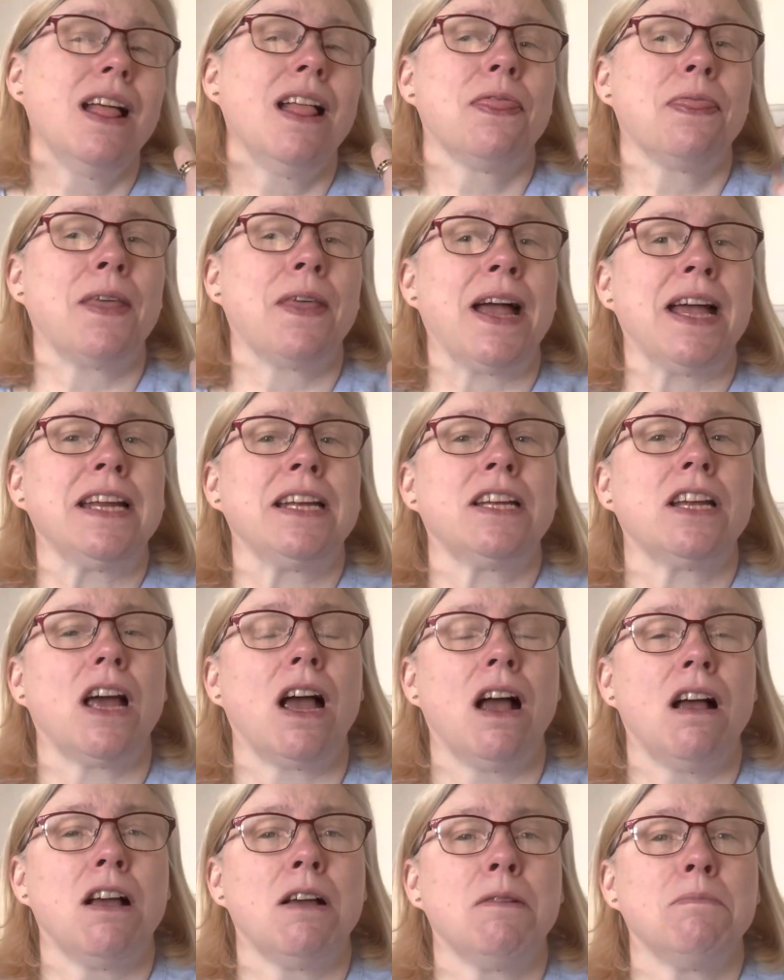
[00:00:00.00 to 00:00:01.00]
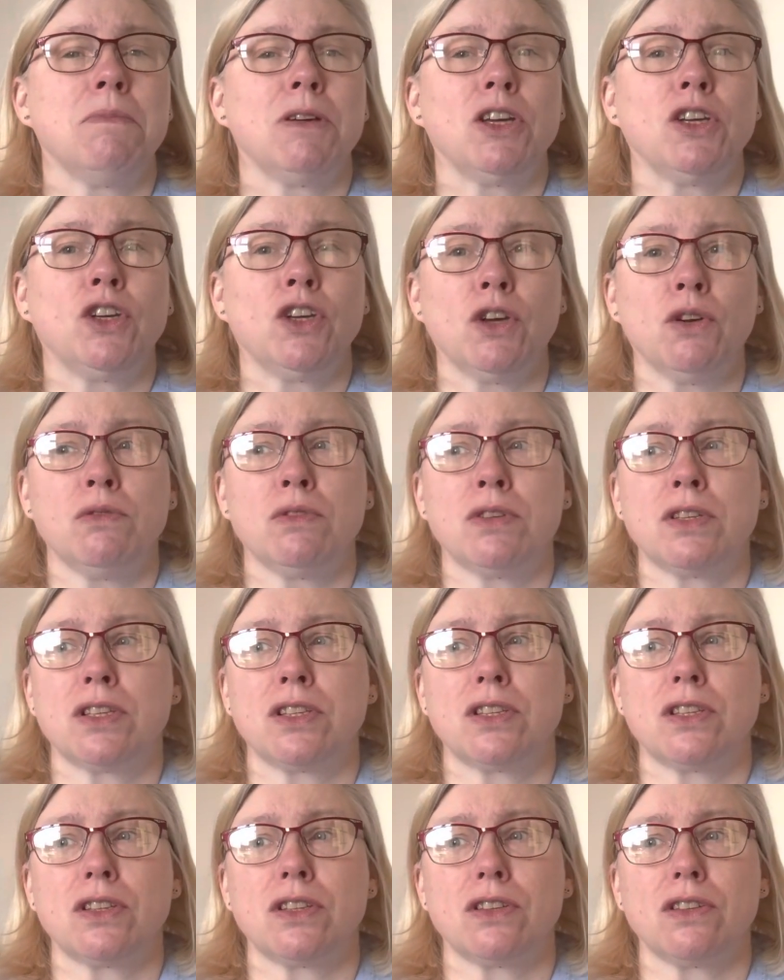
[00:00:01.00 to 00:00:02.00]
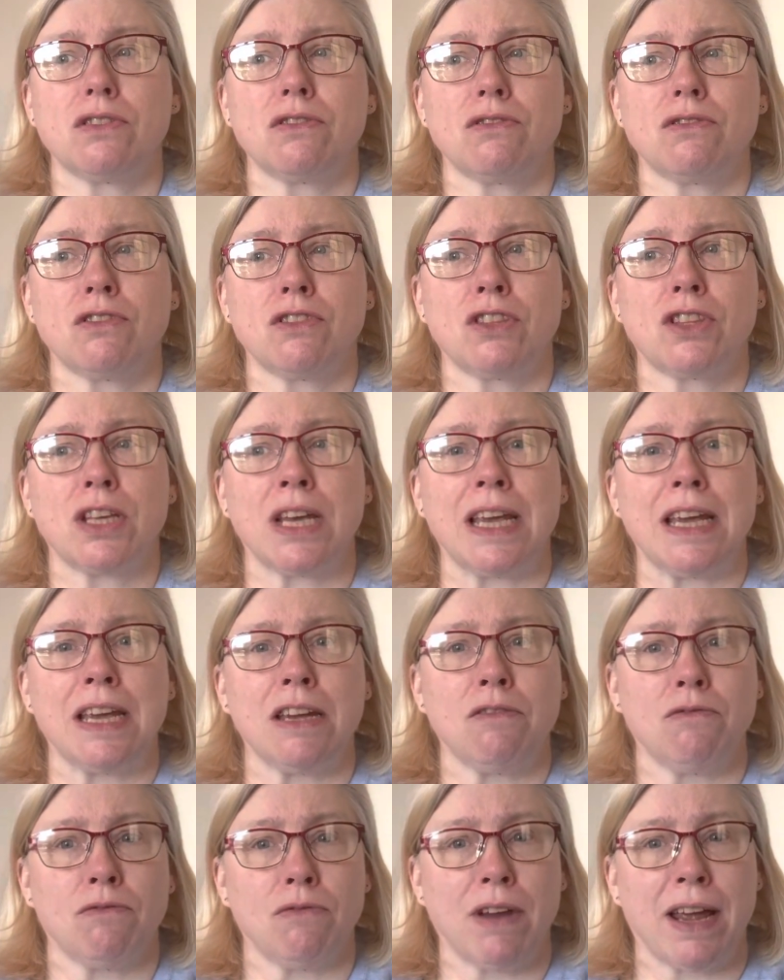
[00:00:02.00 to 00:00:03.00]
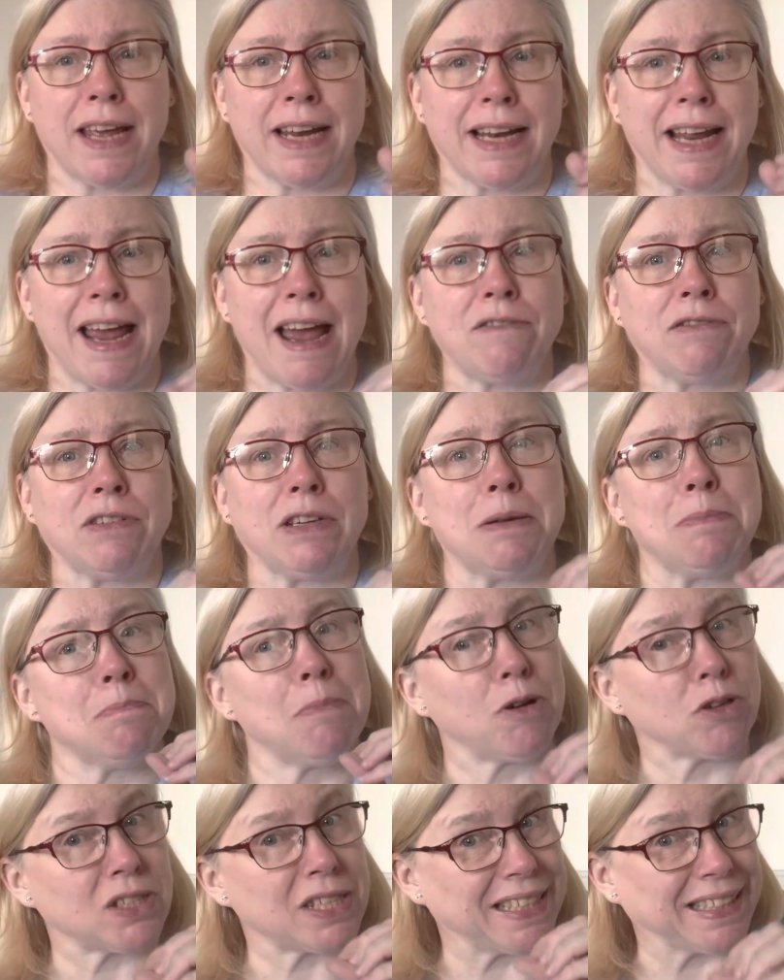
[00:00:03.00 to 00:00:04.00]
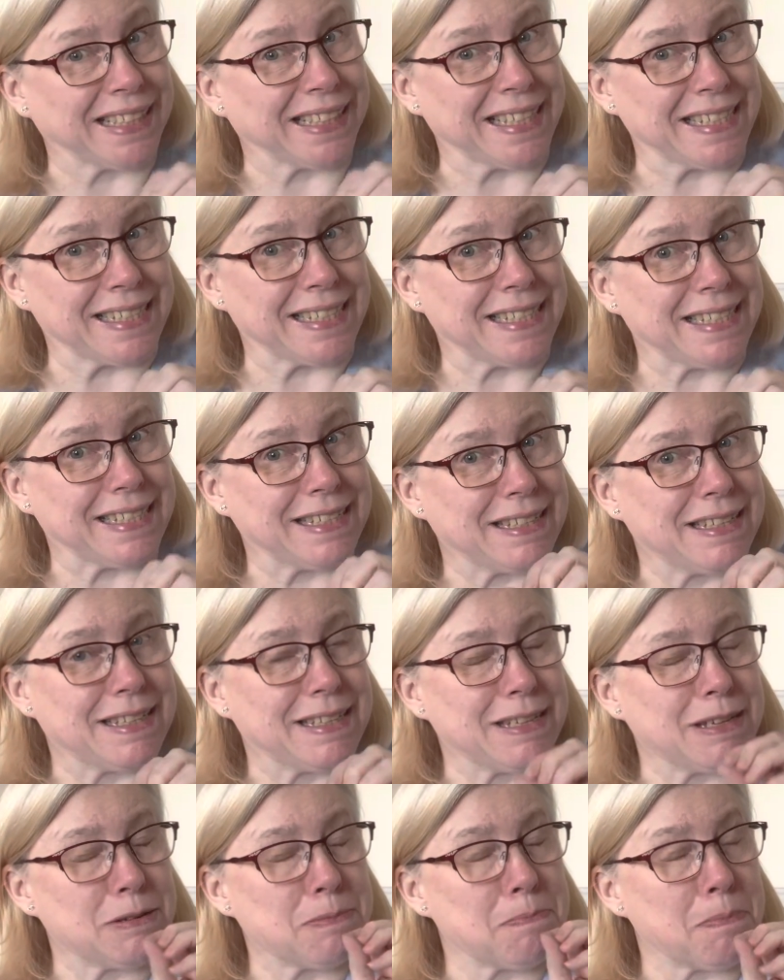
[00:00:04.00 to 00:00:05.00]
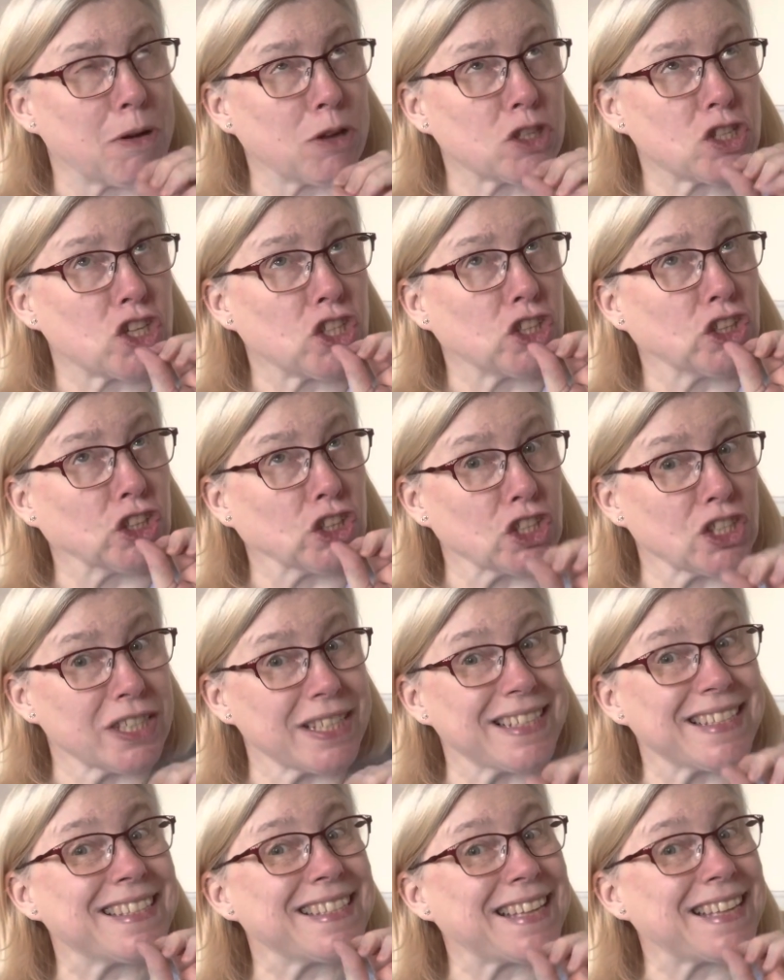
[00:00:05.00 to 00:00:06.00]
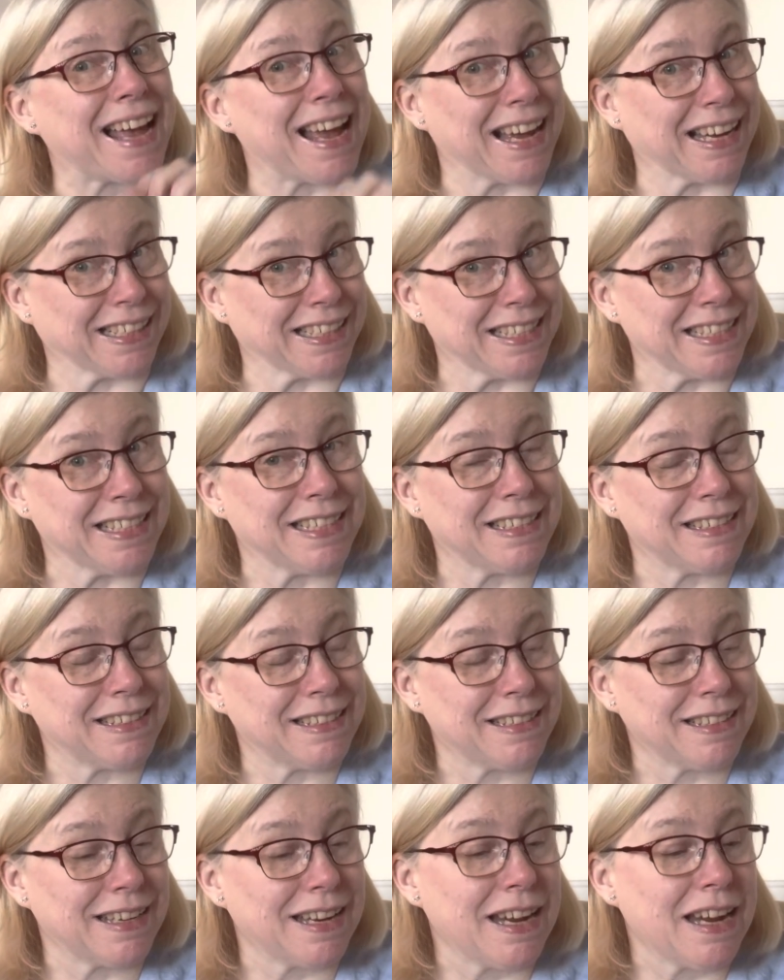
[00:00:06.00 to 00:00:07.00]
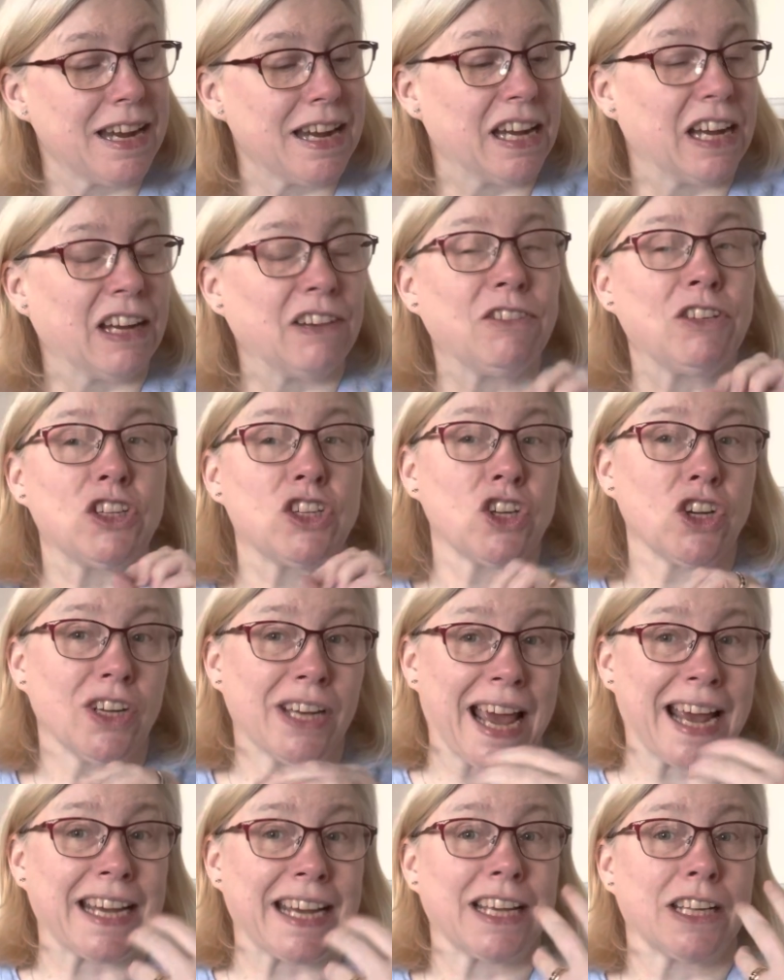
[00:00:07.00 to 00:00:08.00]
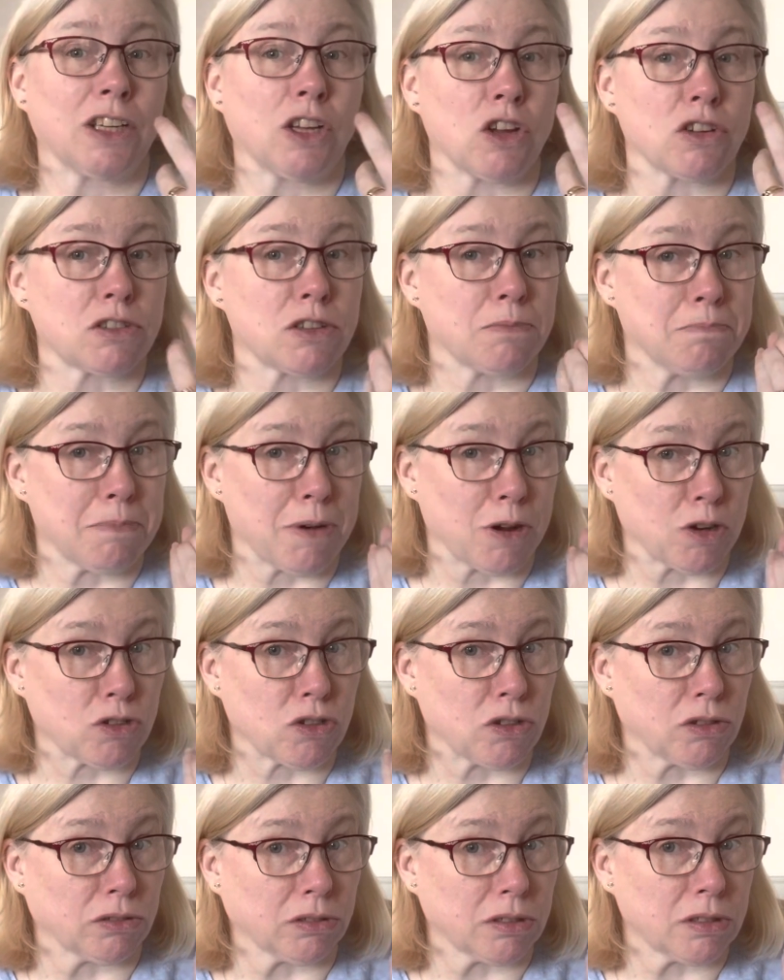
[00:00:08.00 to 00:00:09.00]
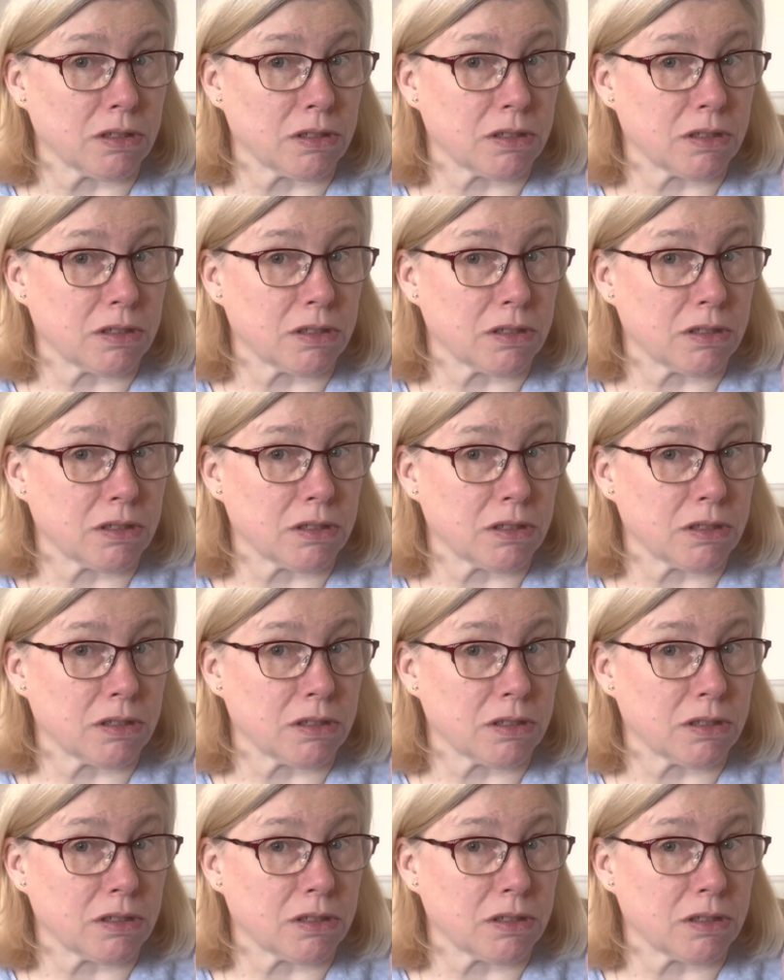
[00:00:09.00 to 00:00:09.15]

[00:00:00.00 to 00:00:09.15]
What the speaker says: then use the really heavily mottled side. If you don't like a lot of mottled,